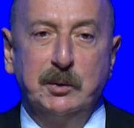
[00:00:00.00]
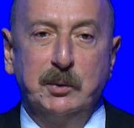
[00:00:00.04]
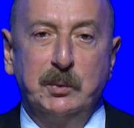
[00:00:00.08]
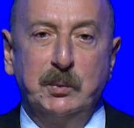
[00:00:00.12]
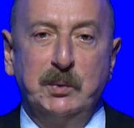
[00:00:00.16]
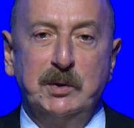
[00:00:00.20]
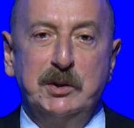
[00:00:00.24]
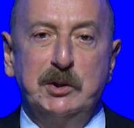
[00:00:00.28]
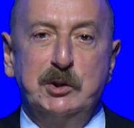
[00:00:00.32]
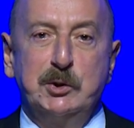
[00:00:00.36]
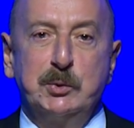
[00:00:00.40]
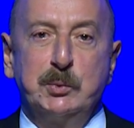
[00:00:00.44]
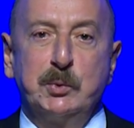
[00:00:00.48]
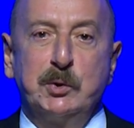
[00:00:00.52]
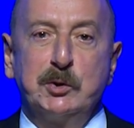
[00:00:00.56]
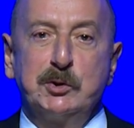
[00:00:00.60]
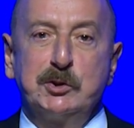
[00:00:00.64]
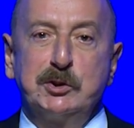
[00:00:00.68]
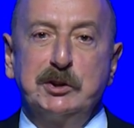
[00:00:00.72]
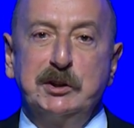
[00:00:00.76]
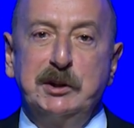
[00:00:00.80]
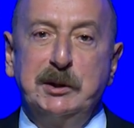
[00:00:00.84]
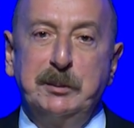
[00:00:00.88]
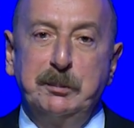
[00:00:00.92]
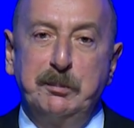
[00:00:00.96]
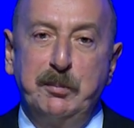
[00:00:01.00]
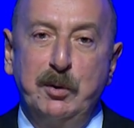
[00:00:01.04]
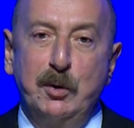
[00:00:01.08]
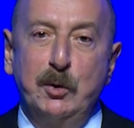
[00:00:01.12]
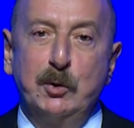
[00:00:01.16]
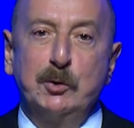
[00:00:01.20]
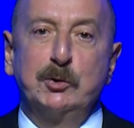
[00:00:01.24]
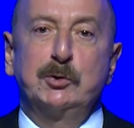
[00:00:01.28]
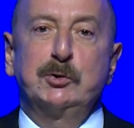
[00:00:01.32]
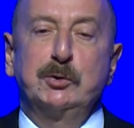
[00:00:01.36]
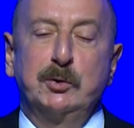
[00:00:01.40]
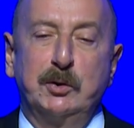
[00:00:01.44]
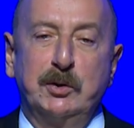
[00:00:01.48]
which was
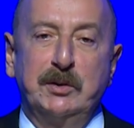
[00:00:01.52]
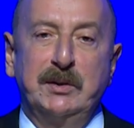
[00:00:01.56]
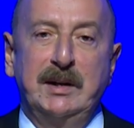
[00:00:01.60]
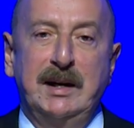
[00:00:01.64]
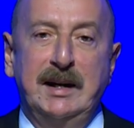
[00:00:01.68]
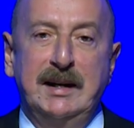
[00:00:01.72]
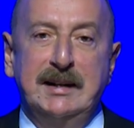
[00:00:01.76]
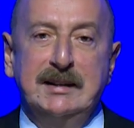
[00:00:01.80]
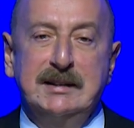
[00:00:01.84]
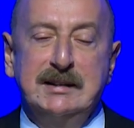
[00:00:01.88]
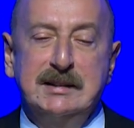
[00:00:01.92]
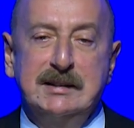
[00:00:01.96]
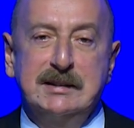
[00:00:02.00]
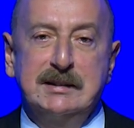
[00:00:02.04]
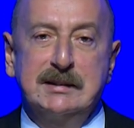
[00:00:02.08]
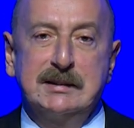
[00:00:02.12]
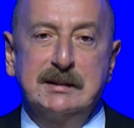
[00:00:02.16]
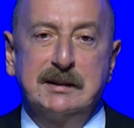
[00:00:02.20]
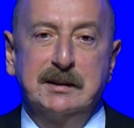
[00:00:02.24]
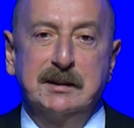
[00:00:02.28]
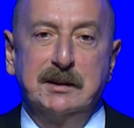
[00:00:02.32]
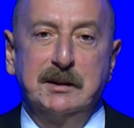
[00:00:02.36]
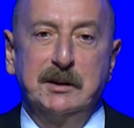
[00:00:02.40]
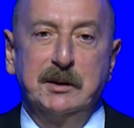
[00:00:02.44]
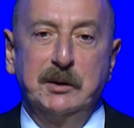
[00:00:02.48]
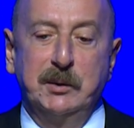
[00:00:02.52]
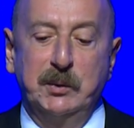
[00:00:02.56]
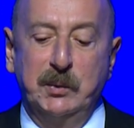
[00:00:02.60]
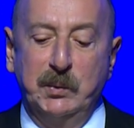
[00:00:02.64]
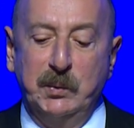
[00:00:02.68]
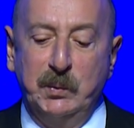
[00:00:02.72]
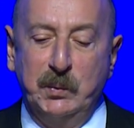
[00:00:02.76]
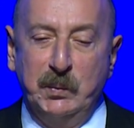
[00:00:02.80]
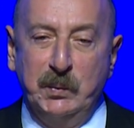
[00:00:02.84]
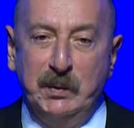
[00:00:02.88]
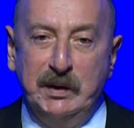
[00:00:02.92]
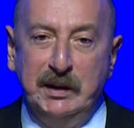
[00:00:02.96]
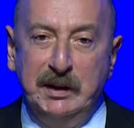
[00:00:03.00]
imposed on us.
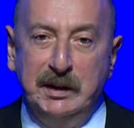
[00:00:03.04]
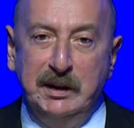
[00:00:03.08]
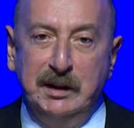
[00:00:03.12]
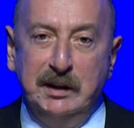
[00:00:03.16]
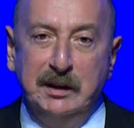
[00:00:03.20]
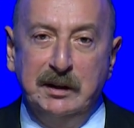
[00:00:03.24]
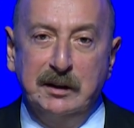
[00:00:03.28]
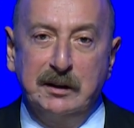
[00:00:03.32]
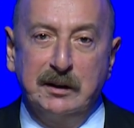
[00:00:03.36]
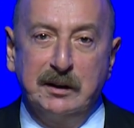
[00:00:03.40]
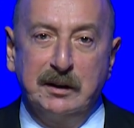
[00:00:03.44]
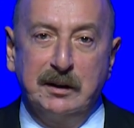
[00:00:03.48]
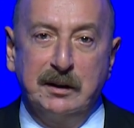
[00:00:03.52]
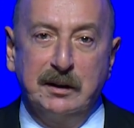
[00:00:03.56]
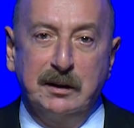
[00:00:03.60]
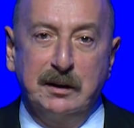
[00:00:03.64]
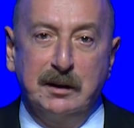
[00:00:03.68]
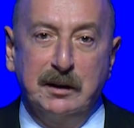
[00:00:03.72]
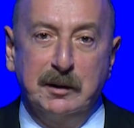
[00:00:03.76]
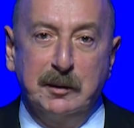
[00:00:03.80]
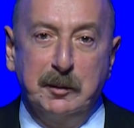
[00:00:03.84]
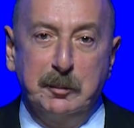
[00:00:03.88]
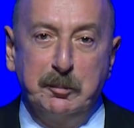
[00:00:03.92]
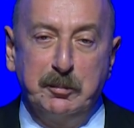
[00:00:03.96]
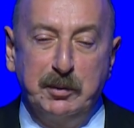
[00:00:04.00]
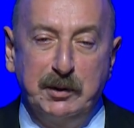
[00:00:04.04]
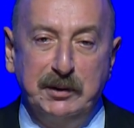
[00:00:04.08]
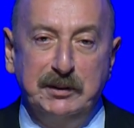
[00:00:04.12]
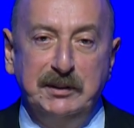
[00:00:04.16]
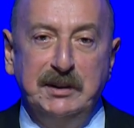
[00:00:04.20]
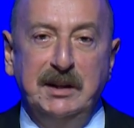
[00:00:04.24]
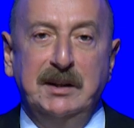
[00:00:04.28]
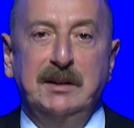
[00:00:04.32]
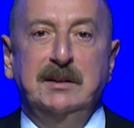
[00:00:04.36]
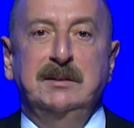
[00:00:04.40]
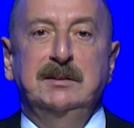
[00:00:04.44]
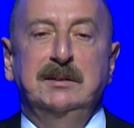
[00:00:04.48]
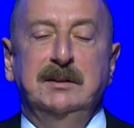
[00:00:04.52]
We uh,
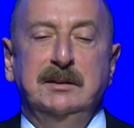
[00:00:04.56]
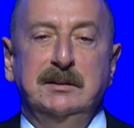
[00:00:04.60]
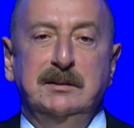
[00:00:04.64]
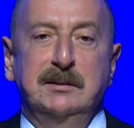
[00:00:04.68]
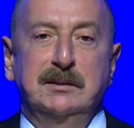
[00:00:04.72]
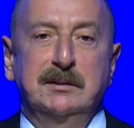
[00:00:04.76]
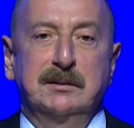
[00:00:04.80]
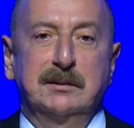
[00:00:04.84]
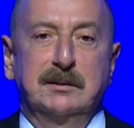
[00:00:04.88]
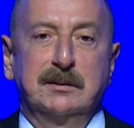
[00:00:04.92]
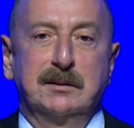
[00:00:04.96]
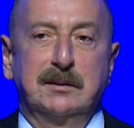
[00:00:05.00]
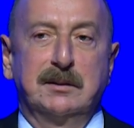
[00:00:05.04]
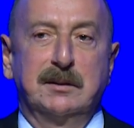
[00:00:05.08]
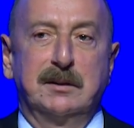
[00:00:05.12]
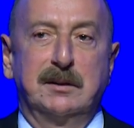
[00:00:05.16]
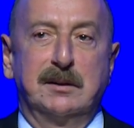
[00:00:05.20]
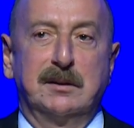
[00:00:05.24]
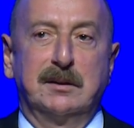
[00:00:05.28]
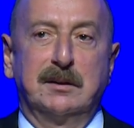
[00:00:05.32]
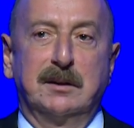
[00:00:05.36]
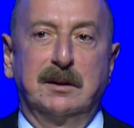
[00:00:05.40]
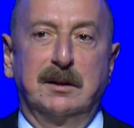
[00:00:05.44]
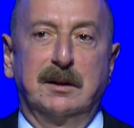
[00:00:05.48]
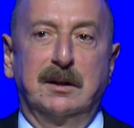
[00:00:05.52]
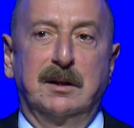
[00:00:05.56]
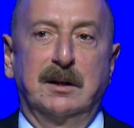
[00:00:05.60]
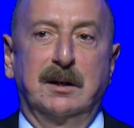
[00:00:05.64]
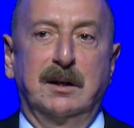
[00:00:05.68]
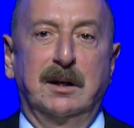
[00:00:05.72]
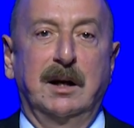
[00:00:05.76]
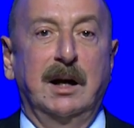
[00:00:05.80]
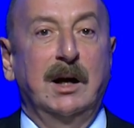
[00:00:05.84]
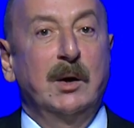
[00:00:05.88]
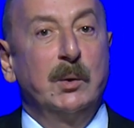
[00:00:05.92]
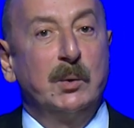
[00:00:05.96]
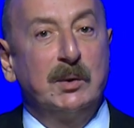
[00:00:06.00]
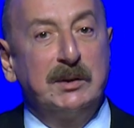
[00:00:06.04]
protected
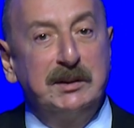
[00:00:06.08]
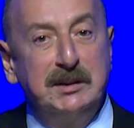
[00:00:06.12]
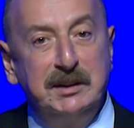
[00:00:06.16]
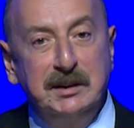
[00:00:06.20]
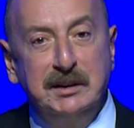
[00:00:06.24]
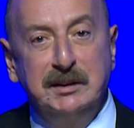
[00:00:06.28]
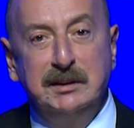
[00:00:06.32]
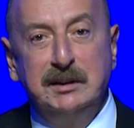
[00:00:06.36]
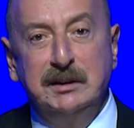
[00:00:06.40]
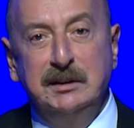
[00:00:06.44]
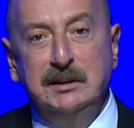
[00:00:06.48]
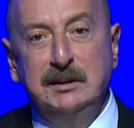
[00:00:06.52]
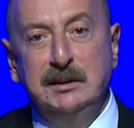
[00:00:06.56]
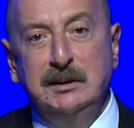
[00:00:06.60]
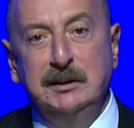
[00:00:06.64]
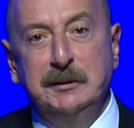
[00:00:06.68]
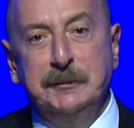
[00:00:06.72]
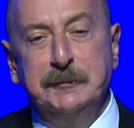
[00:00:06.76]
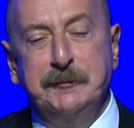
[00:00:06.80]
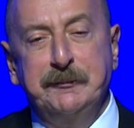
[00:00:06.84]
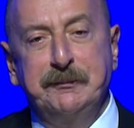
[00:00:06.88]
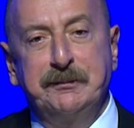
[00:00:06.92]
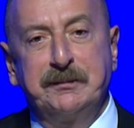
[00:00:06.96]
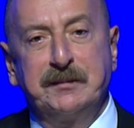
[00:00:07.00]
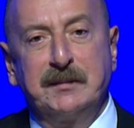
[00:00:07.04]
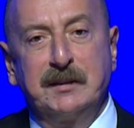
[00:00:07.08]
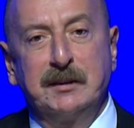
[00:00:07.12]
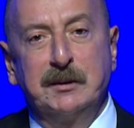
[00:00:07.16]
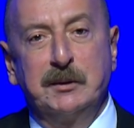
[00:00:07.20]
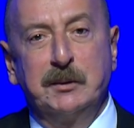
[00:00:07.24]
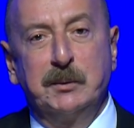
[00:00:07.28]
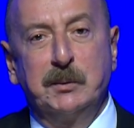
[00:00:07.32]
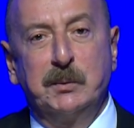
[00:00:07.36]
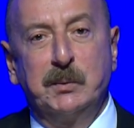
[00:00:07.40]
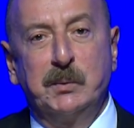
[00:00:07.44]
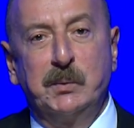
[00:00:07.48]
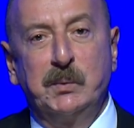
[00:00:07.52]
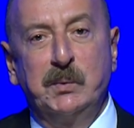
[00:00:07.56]
uh, our dignity.
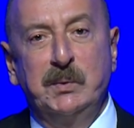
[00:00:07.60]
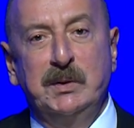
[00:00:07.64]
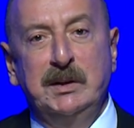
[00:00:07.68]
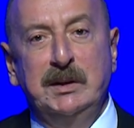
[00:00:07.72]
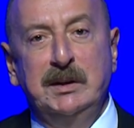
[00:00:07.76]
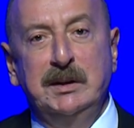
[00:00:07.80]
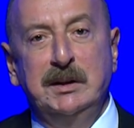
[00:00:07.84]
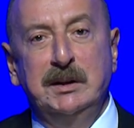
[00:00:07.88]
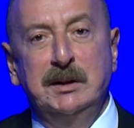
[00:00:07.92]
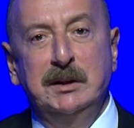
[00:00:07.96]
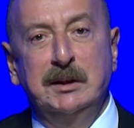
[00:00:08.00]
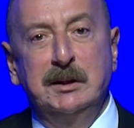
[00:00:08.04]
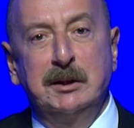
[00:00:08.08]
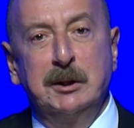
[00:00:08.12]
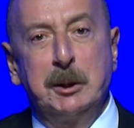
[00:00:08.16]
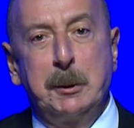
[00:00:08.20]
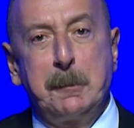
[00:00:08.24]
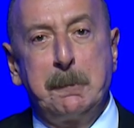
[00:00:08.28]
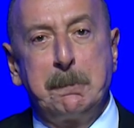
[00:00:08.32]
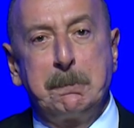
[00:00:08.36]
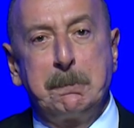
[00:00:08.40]
We